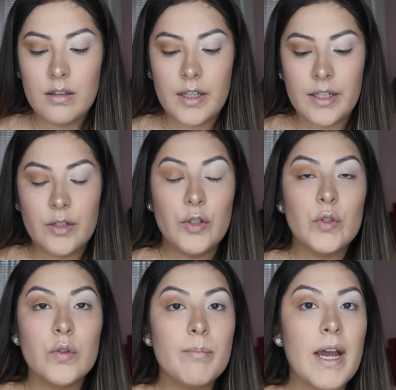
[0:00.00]
like
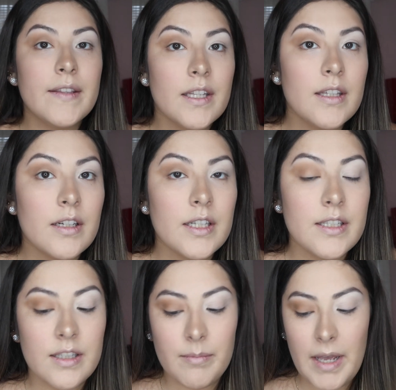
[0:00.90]
nude matte that there
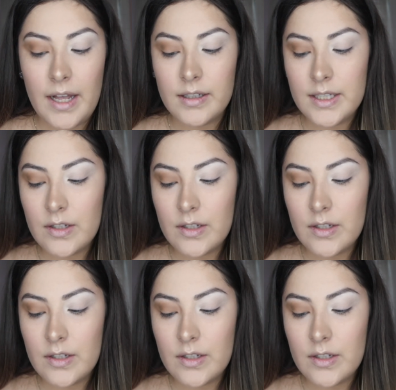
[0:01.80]
is in the palette.